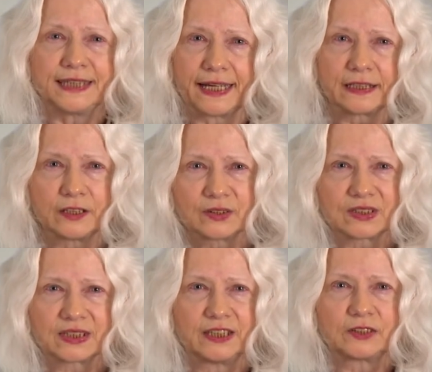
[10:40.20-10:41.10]

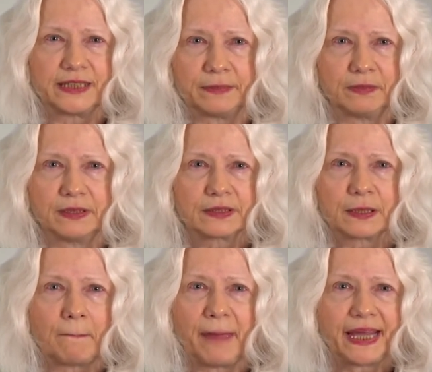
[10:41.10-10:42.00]
diagnosis and treatment
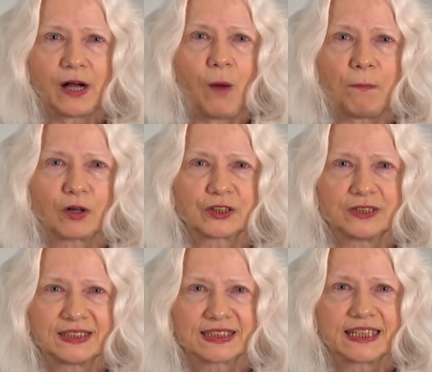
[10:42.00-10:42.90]
make
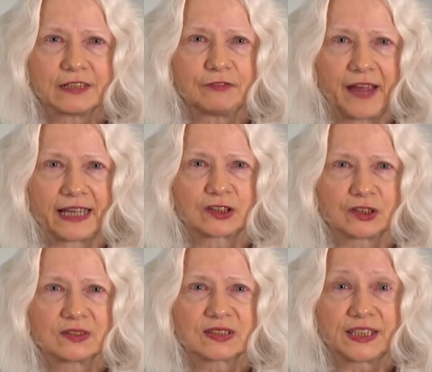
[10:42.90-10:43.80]
opportunistic
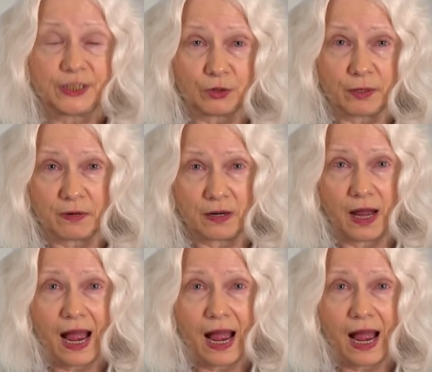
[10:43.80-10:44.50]
infections curable.